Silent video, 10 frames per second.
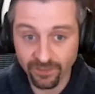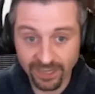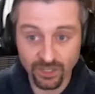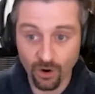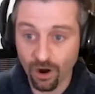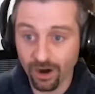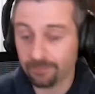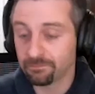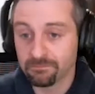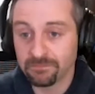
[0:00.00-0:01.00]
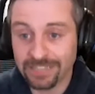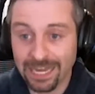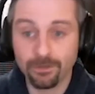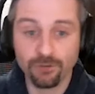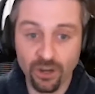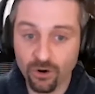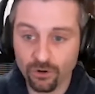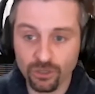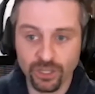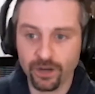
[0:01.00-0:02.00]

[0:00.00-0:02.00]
These are sedimentary ochres.